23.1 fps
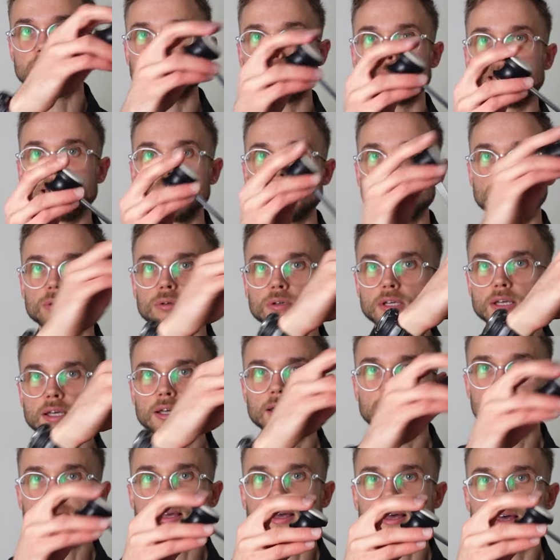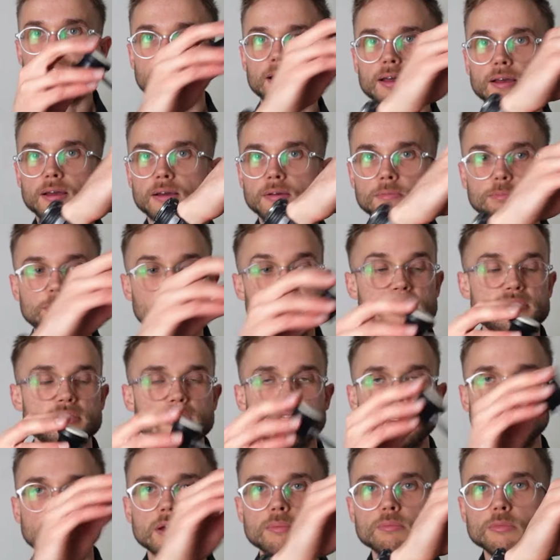the pedal
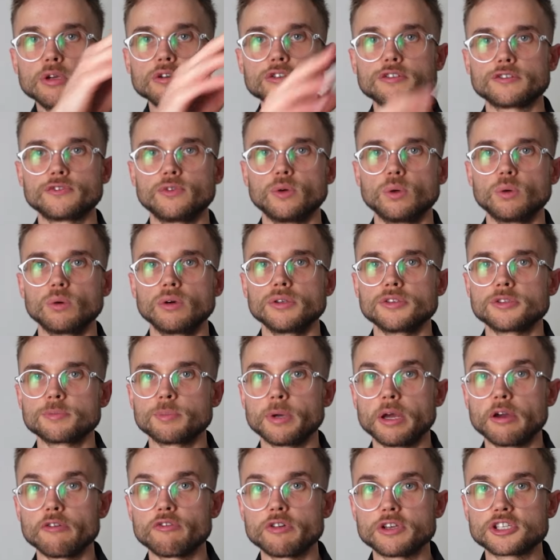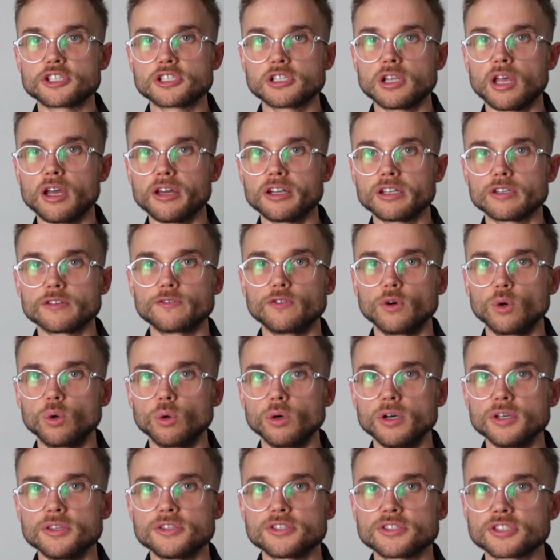beater moves forwards, but if we're sliding
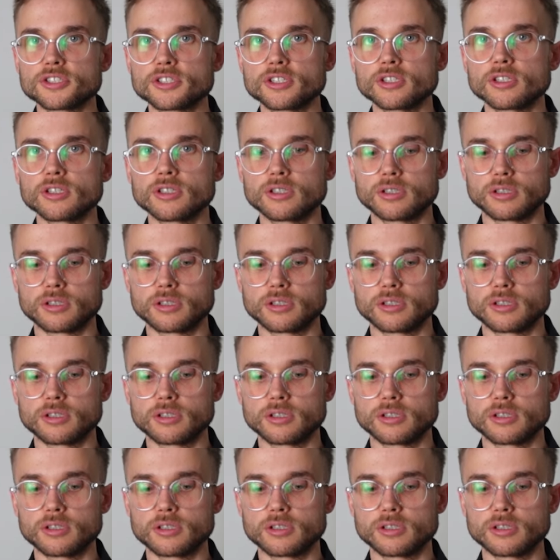forwards,